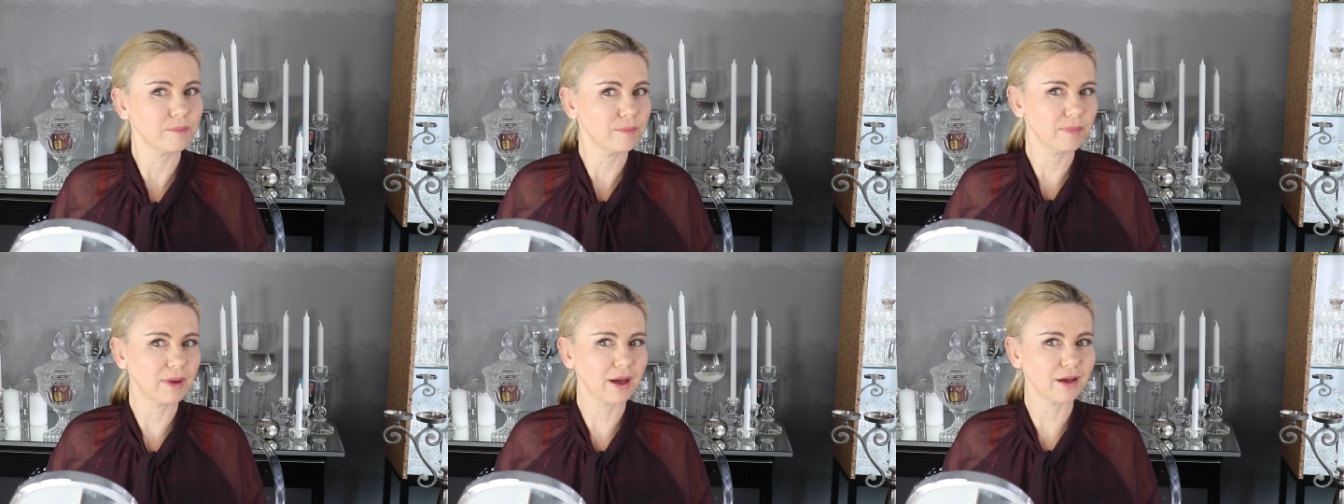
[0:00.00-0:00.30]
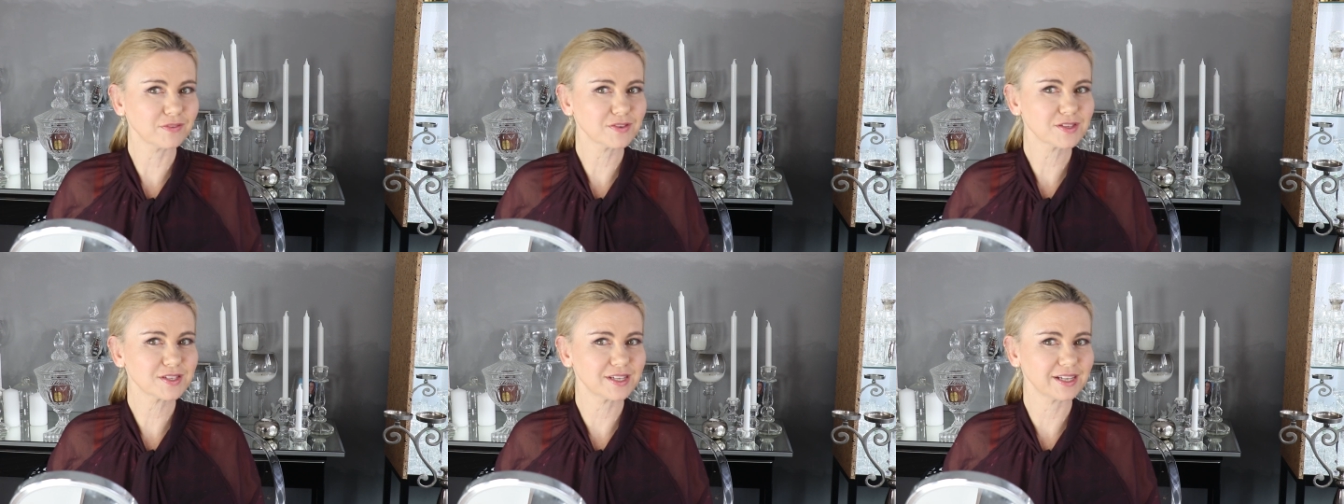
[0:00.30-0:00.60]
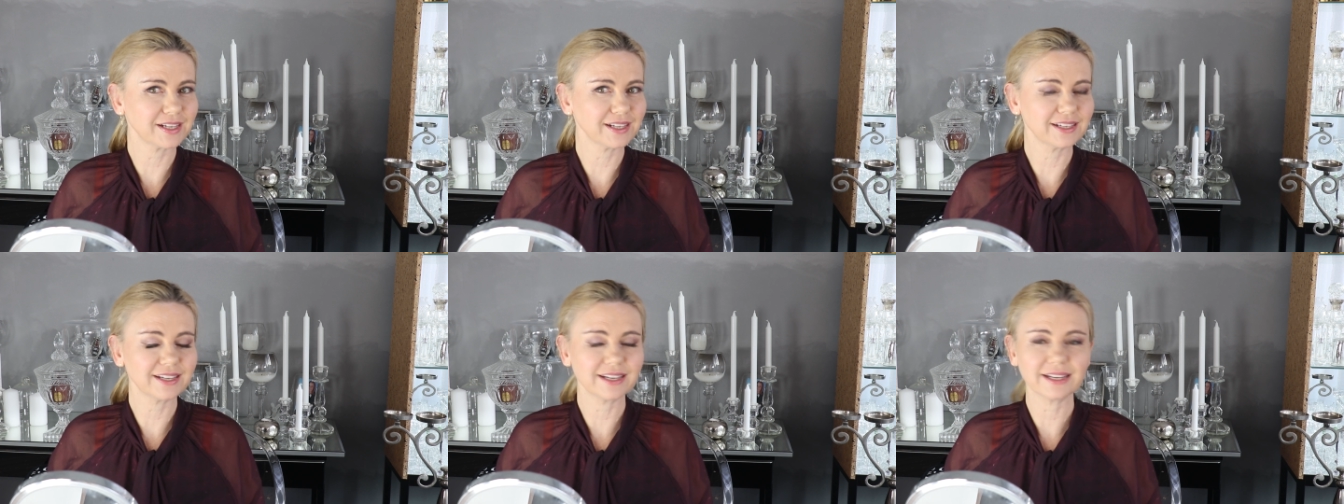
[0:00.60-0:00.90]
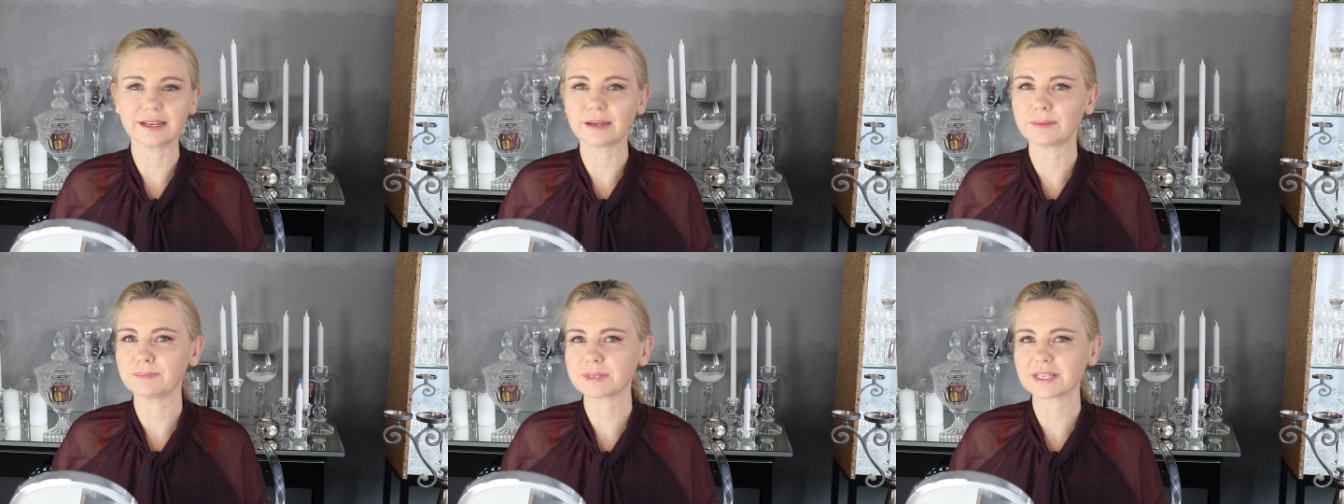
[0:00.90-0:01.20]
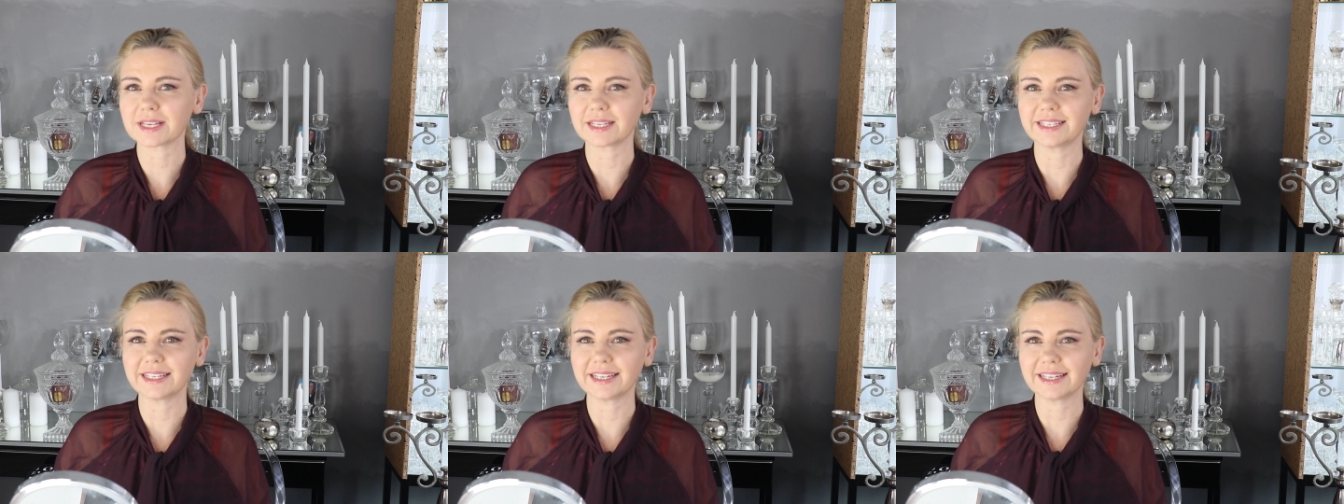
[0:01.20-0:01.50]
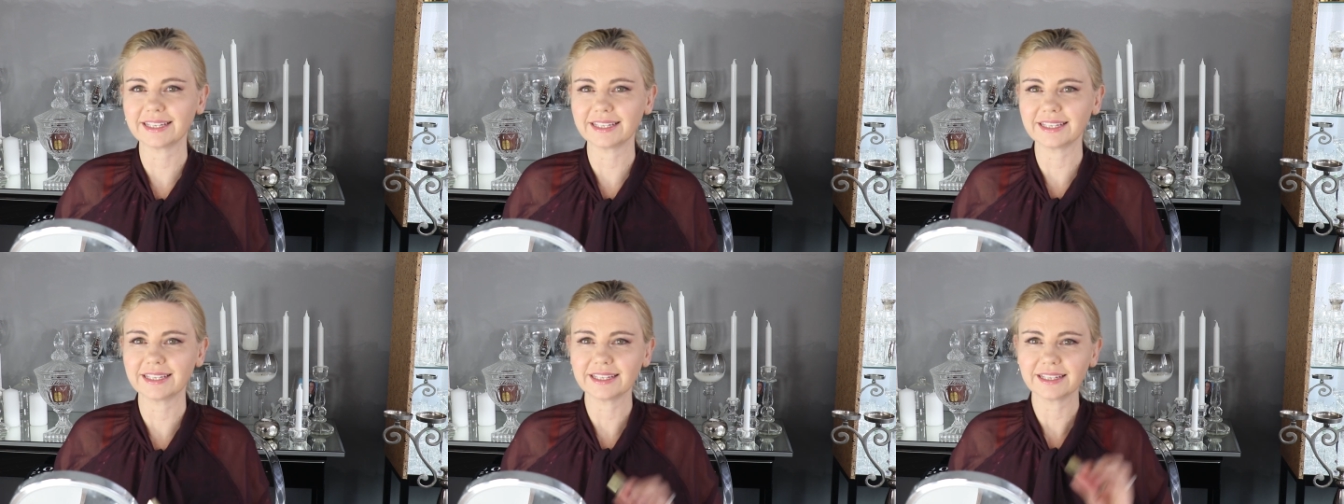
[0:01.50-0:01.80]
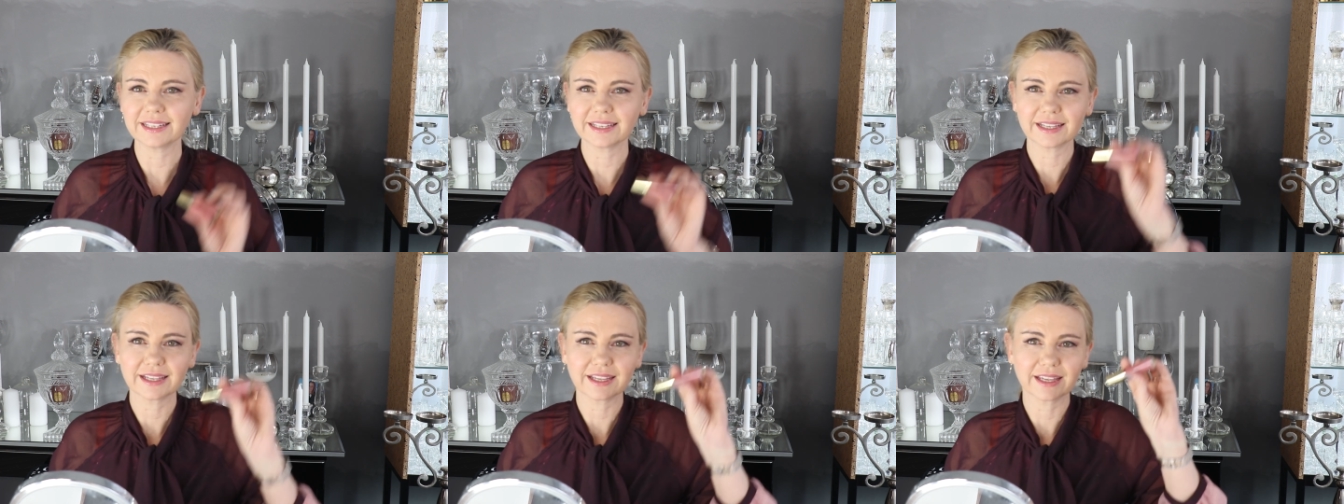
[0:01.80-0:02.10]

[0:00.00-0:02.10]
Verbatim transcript: Mouth's done, lips are done.